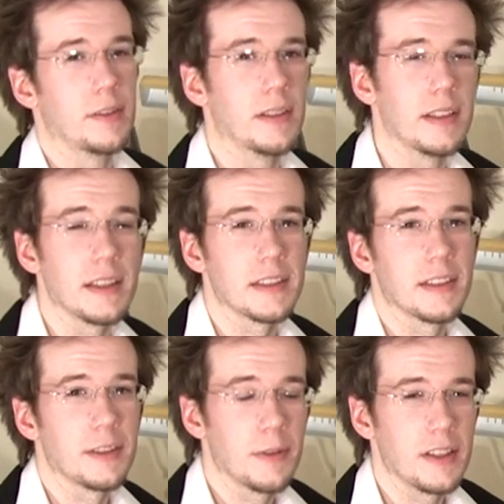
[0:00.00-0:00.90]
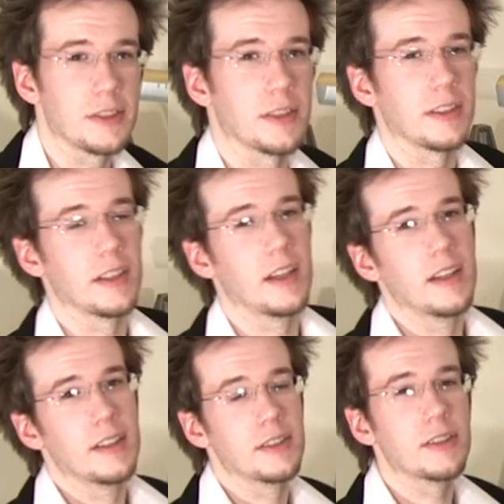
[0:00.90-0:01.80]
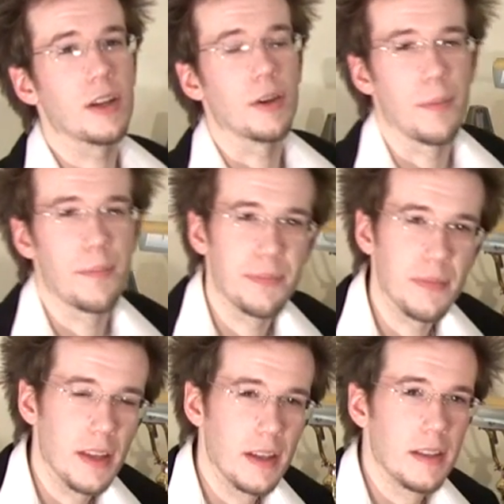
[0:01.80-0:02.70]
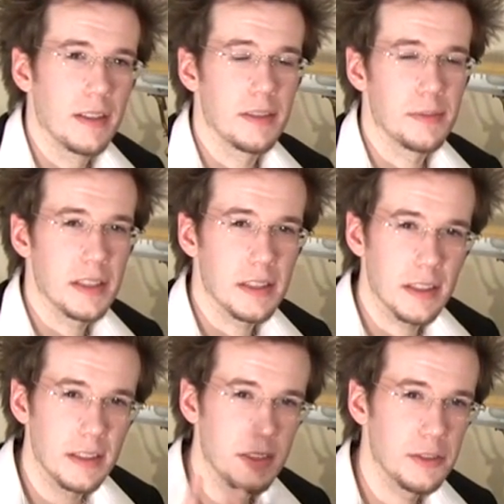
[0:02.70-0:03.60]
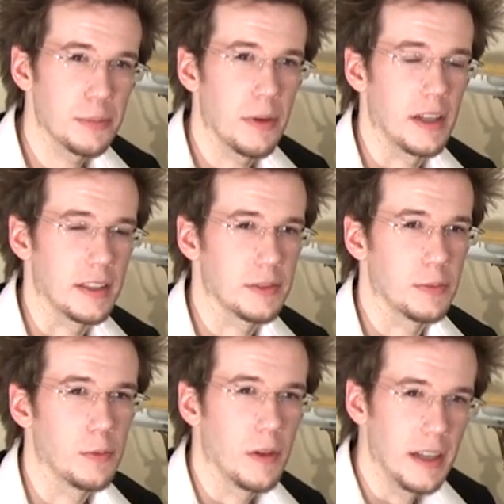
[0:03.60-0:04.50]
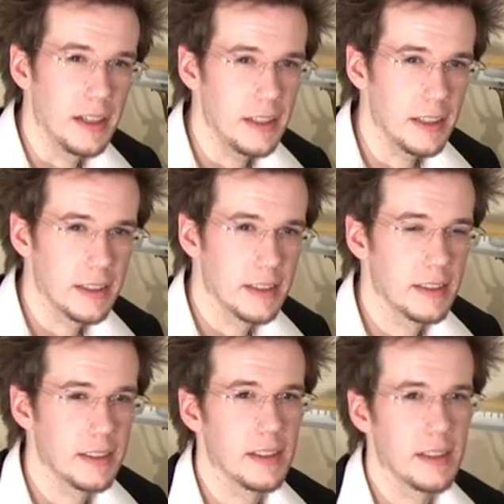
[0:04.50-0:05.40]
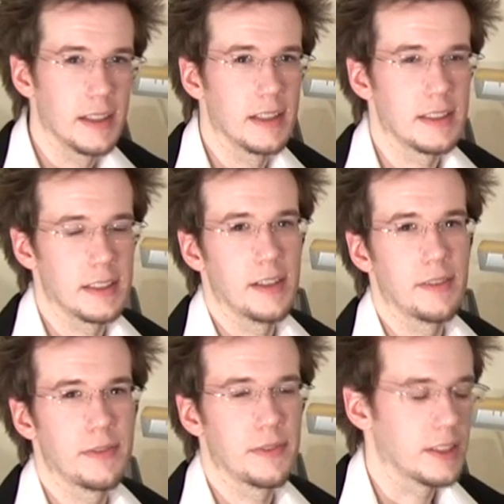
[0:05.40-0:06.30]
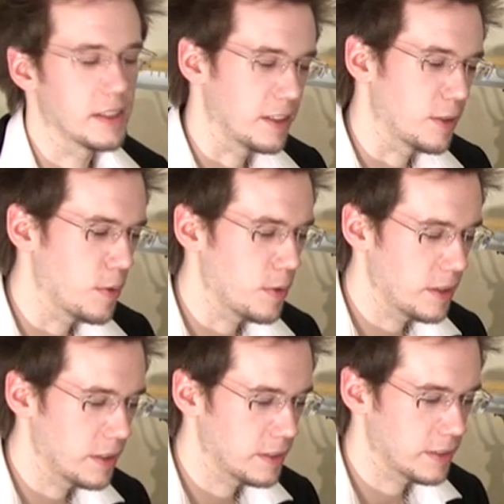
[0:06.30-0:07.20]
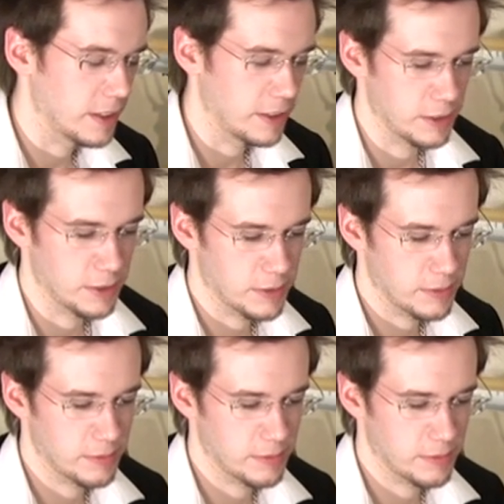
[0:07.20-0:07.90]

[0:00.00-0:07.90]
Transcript: Well, that's a good question. So, there's basically two spots. One is if the chord that you're